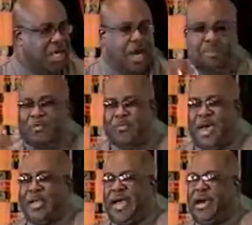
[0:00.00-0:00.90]
come to
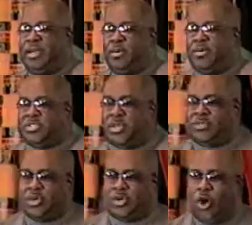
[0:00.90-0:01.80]
find out it was
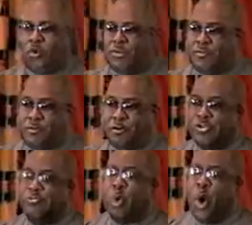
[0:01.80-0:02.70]
something called
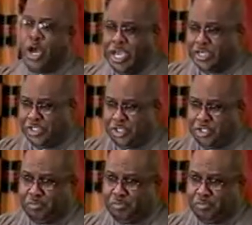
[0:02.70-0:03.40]
reverse mortgage.